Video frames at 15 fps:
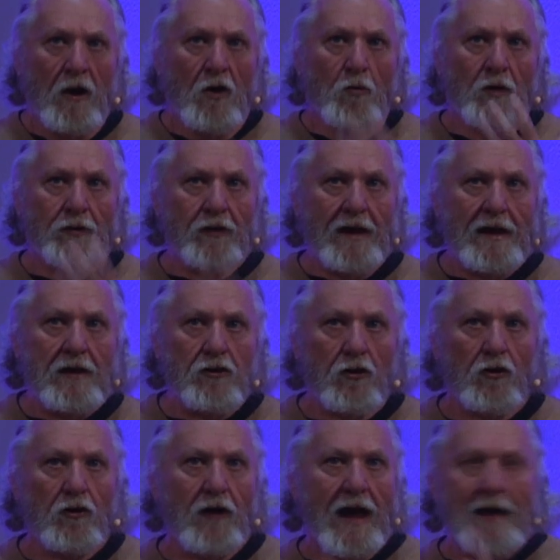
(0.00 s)
within
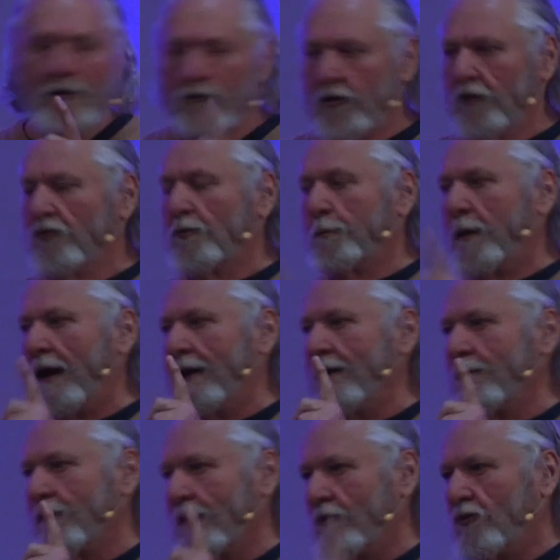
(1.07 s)
her,
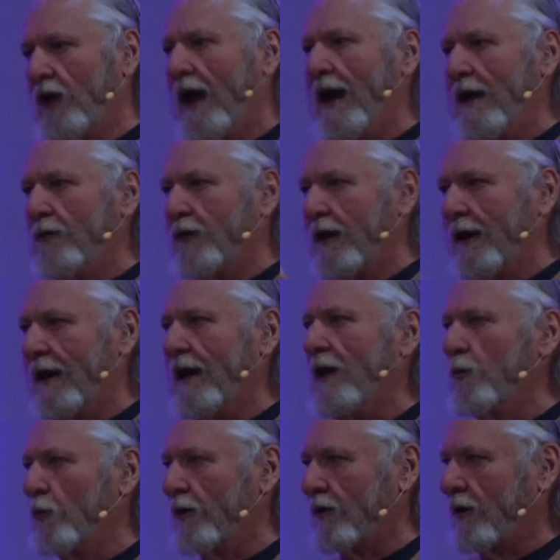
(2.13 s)
anticipating the day that he
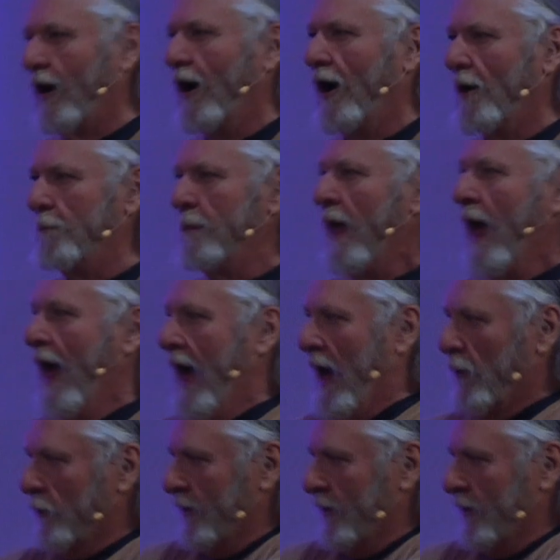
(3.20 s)
would come and